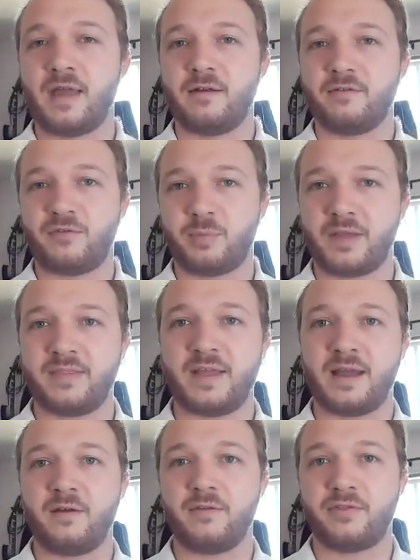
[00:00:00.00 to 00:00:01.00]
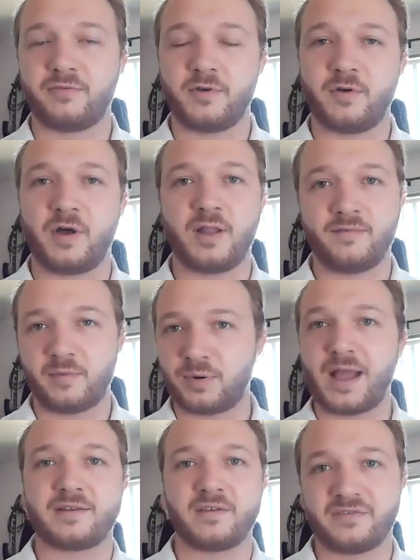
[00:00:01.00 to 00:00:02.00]
I would spread that out through all of the
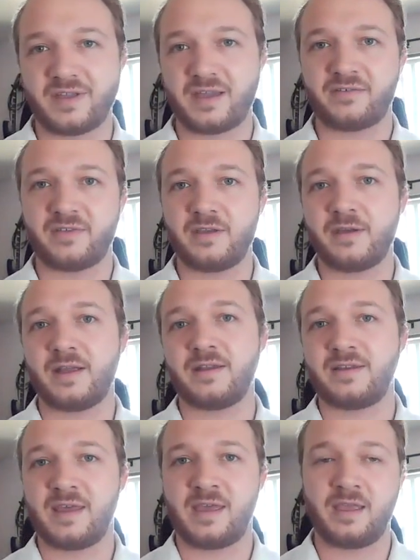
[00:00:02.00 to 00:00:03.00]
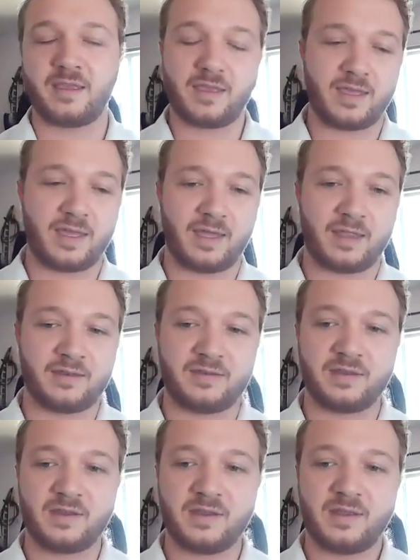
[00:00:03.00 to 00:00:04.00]
practice tests that you had to take,
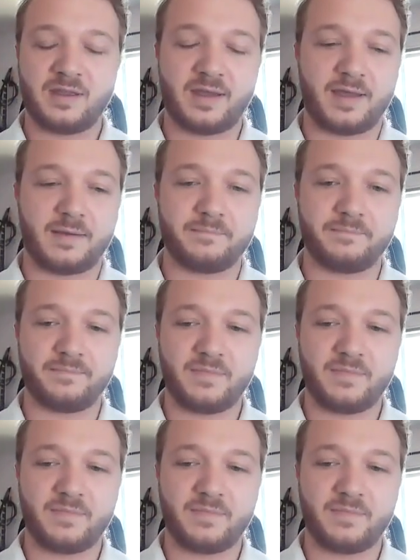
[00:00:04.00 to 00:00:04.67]
and um,